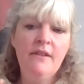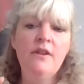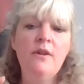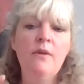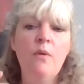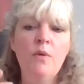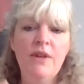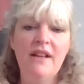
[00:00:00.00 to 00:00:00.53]

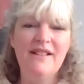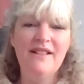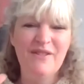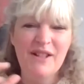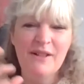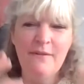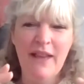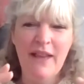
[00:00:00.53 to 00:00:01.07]
your audience
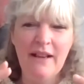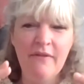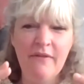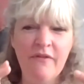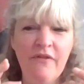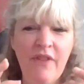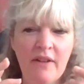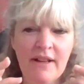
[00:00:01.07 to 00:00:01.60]
on something
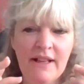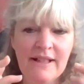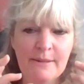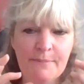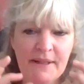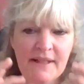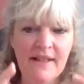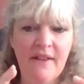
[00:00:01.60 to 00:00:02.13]
very
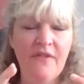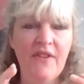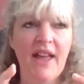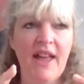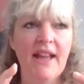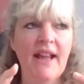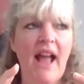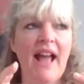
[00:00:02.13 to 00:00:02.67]

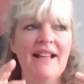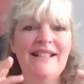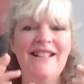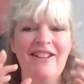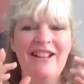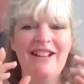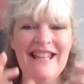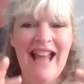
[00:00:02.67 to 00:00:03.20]
specific and
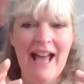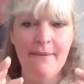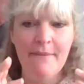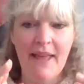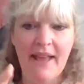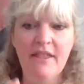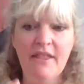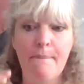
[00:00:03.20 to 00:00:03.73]

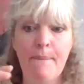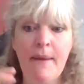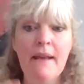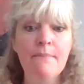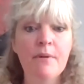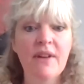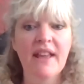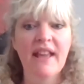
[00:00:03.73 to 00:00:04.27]
dynamic that
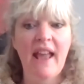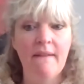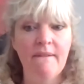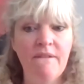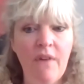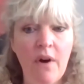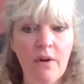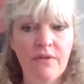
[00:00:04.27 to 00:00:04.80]
people can get
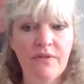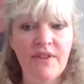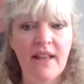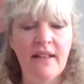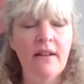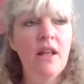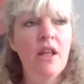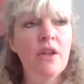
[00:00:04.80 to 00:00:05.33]
involved
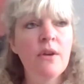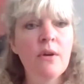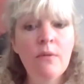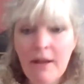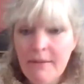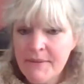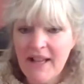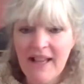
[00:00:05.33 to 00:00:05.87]
in.
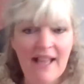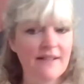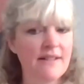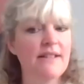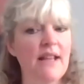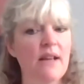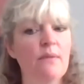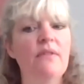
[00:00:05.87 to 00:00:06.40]
Your website has
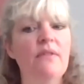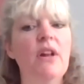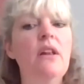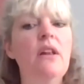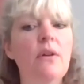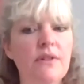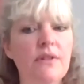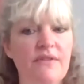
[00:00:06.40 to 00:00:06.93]
to deal with a
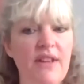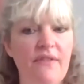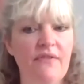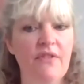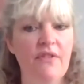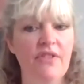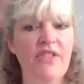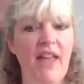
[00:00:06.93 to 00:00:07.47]
lot of
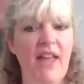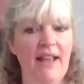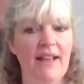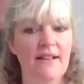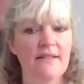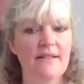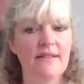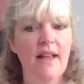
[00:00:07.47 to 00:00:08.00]
different things,
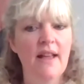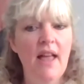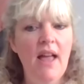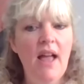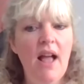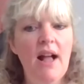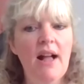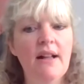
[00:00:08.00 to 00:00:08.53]

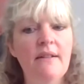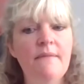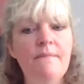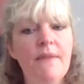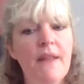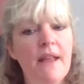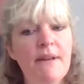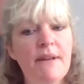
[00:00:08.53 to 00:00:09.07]

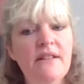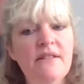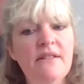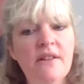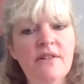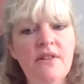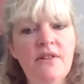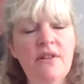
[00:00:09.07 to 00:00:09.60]
but it
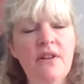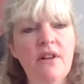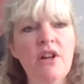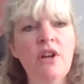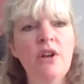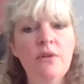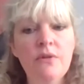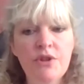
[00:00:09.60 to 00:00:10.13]
doesn't
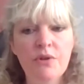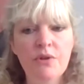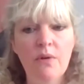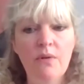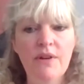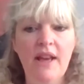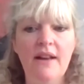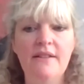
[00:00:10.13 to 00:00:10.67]
lose your
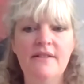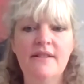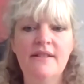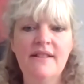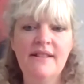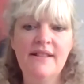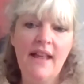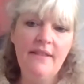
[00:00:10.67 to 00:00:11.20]
audience
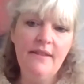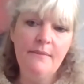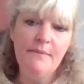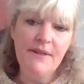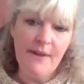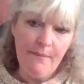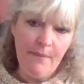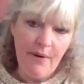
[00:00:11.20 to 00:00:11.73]
to send them
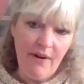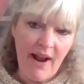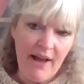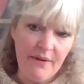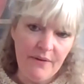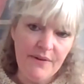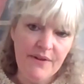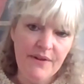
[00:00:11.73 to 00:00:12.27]
somewhere
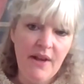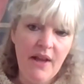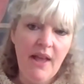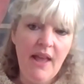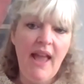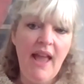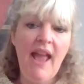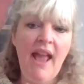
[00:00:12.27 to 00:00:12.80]
else
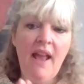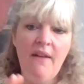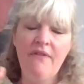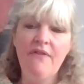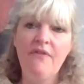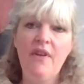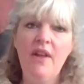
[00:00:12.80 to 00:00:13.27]
if